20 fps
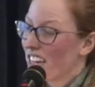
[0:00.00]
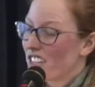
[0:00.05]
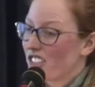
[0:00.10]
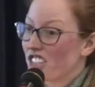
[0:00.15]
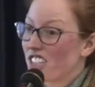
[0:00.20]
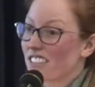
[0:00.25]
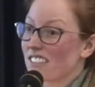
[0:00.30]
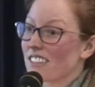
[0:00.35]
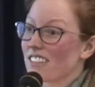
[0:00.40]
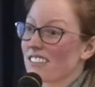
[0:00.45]

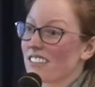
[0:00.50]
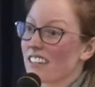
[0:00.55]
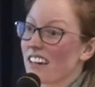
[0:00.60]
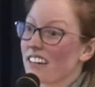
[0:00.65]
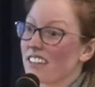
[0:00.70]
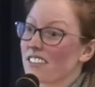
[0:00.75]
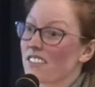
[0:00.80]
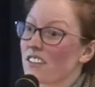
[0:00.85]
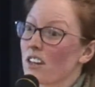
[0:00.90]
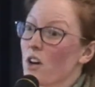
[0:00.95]
Jesus
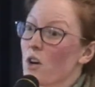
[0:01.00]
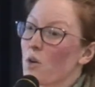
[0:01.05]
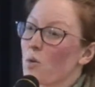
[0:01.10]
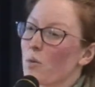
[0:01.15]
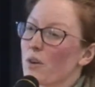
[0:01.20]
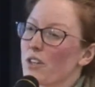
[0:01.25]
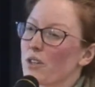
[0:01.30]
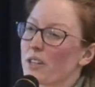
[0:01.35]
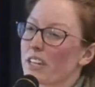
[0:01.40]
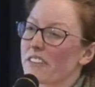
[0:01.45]
says,
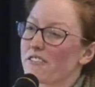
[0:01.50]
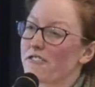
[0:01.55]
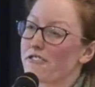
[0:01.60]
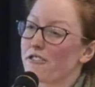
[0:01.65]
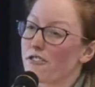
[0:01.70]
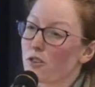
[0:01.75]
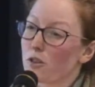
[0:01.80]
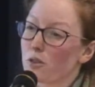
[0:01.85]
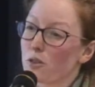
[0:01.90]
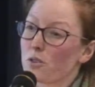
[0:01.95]
when you
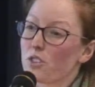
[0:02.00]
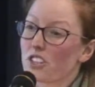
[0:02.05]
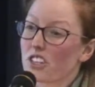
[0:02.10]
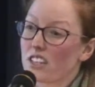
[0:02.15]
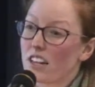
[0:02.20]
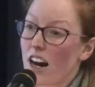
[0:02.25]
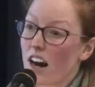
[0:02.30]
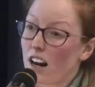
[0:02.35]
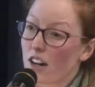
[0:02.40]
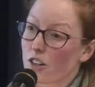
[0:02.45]
give food to
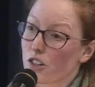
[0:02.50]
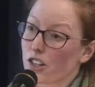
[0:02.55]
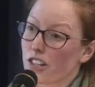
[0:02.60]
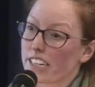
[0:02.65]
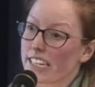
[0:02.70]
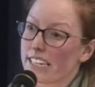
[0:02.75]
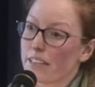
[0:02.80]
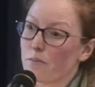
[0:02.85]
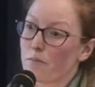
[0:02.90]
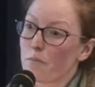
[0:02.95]
the
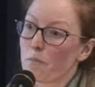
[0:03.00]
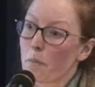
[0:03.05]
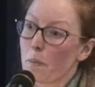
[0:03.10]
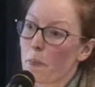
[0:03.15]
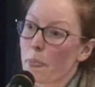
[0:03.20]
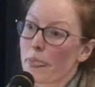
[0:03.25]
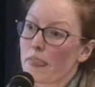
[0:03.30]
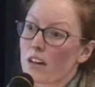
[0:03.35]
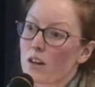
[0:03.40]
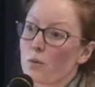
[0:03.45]
hungry,
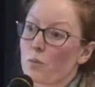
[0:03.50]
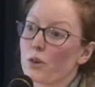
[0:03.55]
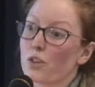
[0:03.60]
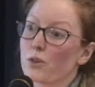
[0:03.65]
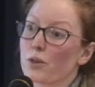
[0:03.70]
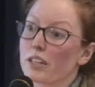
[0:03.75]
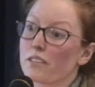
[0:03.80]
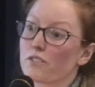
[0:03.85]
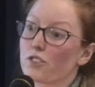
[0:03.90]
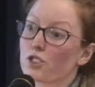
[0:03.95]
when
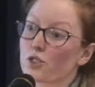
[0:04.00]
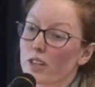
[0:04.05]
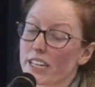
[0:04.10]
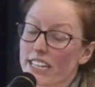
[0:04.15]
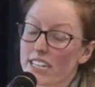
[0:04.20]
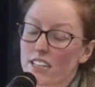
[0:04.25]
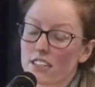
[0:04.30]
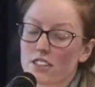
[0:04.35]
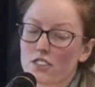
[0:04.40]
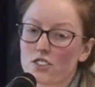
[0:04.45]
you give
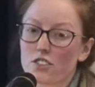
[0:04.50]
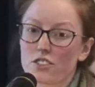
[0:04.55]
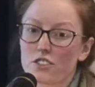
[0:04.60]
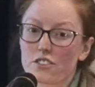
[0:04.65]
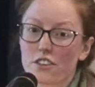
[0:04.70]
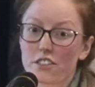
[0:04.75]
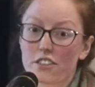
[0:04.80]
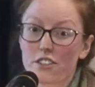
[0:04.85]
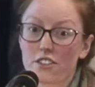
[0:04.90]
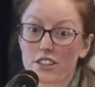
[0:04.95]
drink to
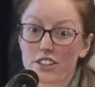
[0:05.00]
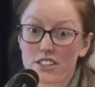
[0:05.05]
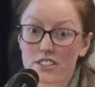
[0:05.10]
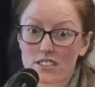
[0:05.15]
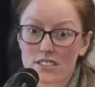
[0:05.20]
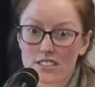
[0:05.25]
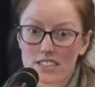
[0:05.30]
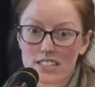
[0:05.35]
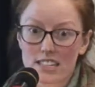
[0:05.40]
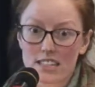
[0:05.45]
the
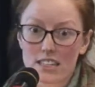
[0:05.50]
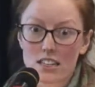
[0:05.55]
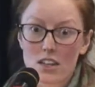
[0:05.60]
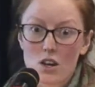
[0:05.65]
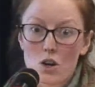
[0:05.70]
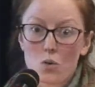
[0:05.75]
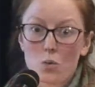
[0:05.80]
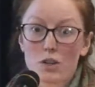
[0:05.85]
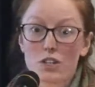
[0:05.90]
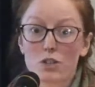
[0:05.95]
thirsty,
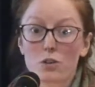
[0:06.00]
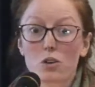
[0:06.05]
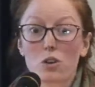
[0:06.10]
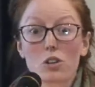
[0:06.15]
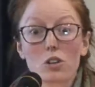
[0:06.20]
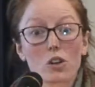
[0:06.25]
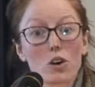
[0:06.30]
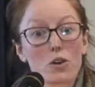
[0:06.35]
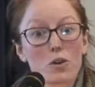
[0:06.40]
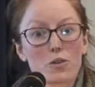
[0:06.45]
when you
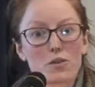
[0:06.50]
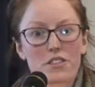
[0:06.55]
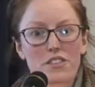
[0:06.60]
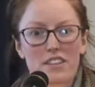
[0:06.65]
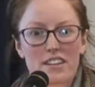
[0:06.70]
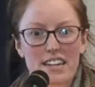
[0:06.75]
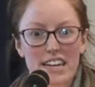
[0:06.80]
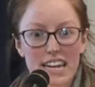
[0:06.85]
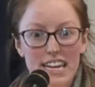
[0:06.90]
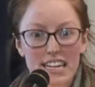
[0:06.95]
clothe
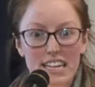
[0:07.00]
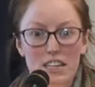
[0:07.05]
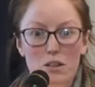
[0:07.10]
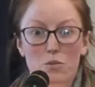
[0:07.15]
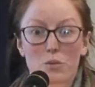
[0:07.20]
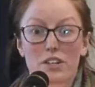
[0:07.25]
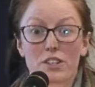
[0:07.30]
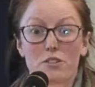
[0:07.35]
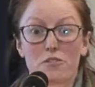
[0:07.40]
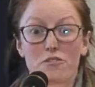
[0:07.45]
the naked,
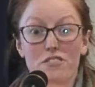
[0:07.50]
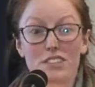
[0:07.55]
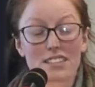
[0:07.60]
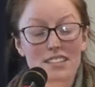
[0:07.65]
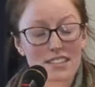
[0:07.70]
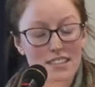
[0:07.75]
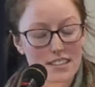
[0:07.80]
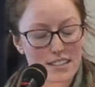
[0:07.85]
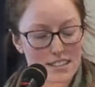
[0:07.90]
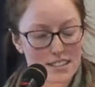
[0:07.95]
when you
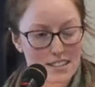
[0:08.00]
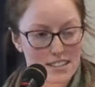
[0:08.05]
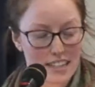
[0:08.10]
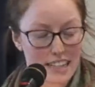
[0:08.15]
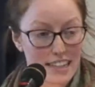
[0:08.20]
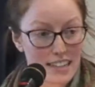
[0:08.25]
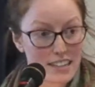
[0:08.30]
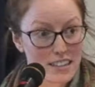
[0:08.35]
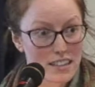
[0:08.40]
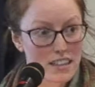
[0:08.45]
visit the
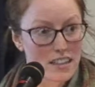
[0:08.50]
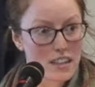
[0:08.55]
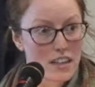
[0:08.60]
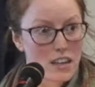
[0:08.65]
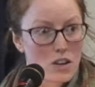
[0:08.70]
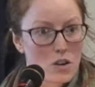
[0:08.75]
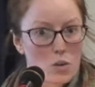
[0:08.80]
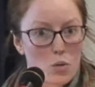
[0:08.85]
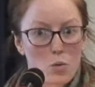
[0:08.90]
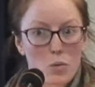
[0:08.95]
sick,
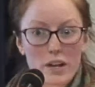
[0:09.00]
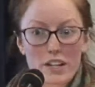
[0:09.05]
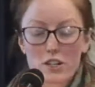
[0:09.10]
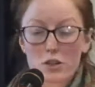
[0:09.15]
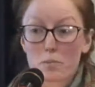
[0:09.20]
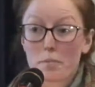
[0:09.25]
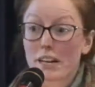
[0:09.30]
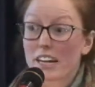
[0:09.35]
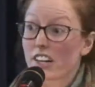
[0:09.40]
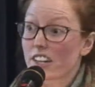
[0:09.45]
when
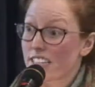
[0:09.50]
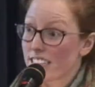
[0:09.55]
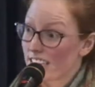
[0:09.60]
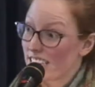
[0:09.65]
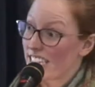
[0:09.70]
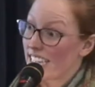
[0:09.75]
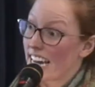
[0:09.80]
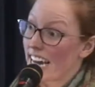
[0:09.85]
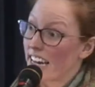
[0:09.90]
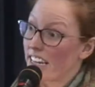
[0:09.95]
you bury the
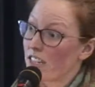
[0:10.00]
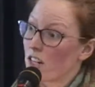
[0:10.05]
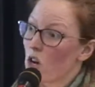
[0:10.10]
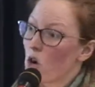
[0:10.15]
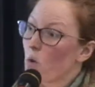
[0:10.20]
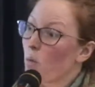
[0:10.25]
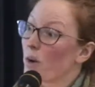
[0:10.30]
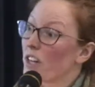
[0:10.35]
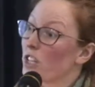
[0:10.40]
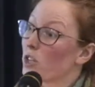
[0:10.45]
dead,
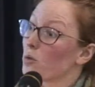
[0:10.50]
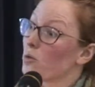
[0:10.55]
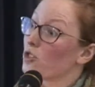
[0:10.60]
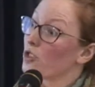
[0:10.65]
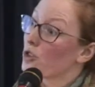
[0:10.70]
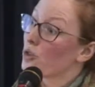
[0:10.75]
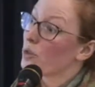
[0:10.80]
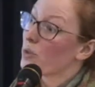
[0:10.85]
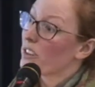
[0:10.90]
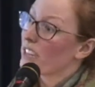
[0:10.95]
when you
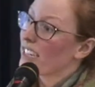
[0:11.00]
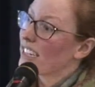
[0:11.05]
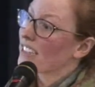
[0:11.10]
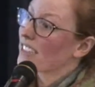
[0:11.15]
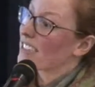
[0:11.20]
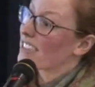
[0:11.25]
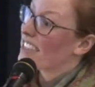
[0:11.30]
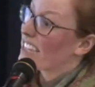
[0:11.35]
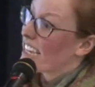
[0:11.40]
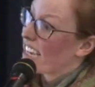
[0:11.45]
do
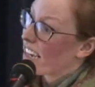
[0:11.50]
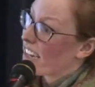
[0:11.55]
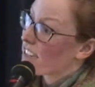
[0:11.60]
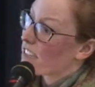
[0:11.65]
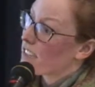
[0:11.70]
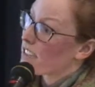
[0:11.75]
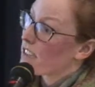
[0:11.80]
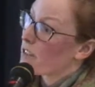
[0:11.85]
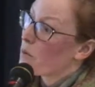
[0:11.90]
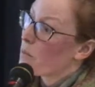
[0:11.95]
these
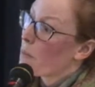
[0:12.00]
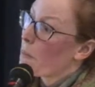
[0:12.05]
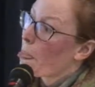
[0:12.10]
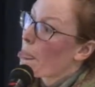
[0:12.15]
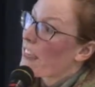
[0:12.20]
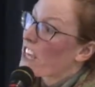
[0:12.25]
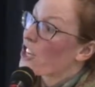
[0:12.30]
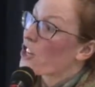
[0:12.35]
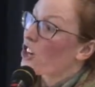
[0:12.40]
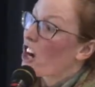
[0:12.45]
things,
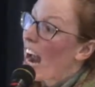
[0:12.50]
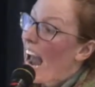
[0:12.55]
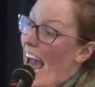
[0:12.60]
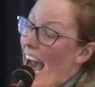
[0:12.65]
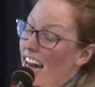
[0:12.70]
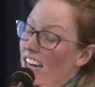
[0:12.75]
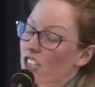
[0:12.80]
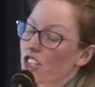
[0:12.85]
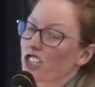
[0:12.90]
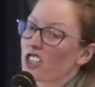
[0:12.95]
you're
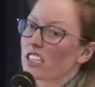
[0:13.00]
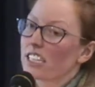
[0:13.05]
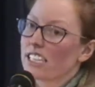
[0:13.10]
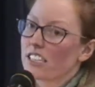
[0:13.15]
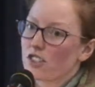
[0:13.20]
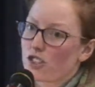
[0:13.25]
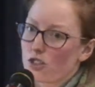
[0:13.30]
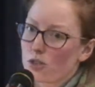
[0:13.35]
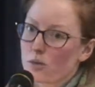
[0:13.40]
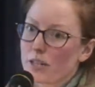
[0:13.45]
actually
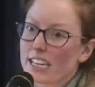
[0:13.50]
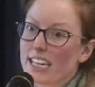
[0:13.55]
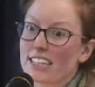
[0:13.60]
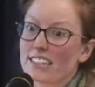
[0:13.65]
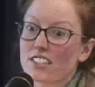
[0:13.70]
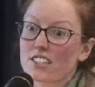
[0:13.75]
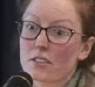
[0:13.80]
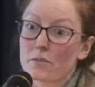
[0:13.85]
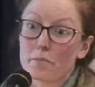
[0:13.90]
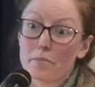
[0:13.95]
doing
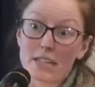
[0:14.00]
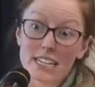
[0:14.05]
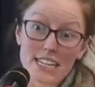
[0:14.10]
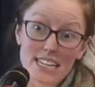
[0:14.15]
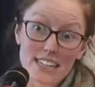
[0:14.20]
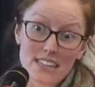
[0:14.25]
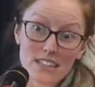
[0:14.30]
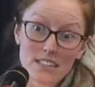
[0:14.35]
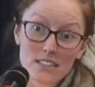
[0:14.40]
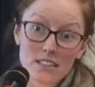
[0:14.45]
it to
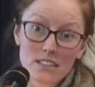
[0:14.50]
me.